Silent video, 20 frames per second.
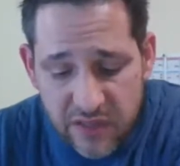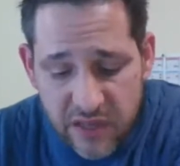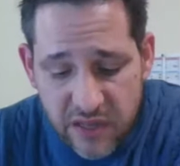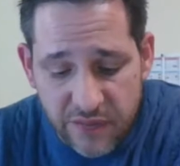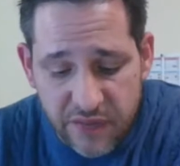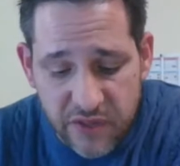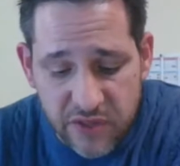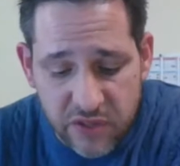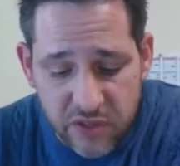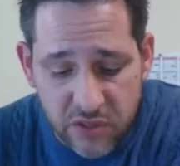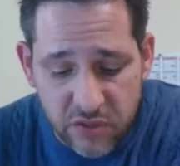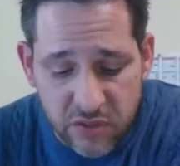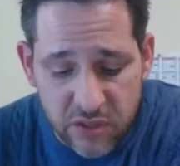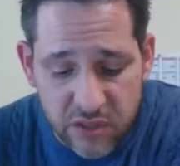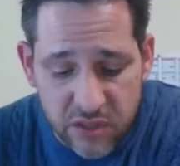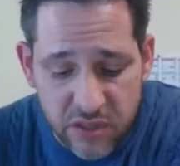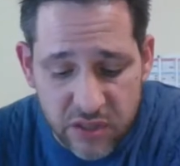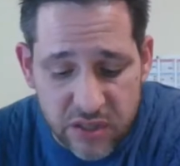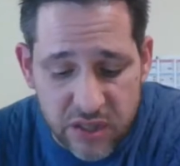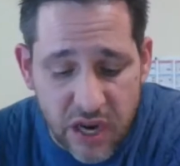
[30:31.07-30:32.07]
a
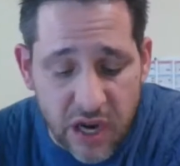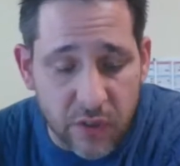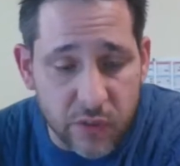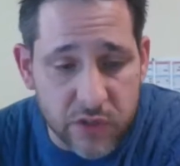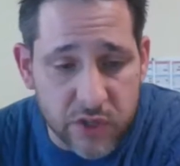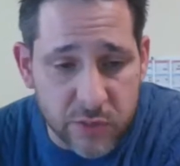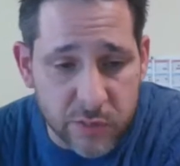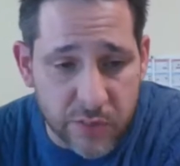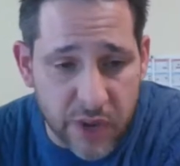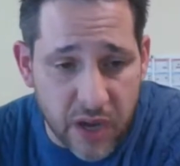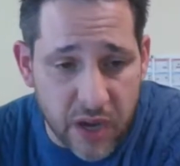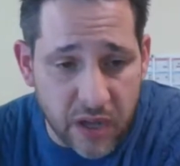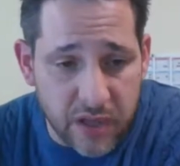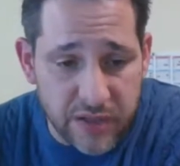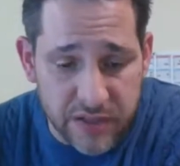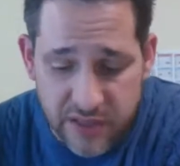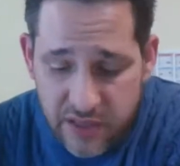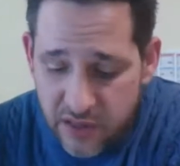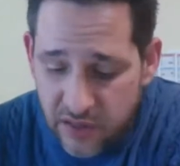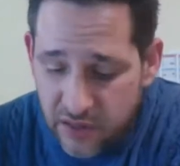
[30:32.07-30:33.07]
student does not
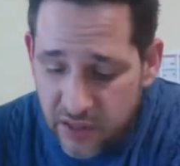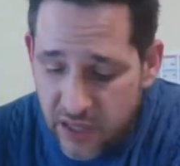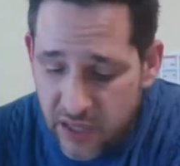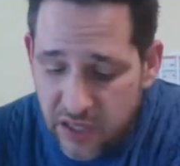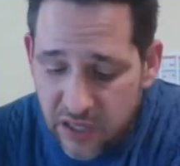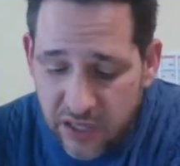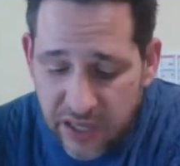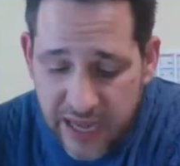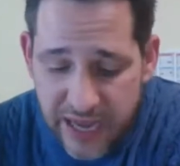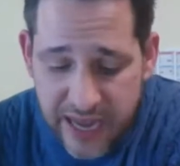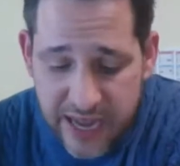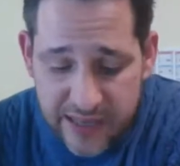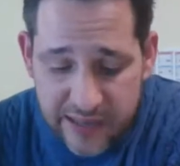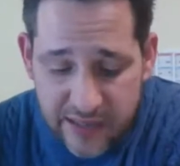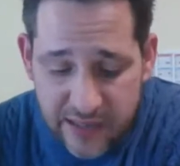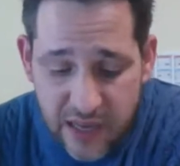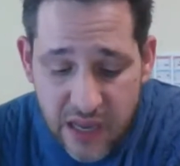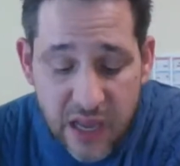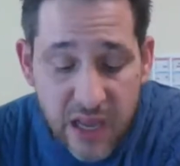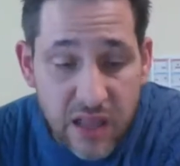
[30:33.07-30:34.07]
respond during a
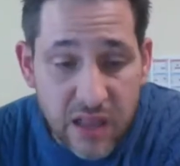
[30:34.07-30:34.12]
class,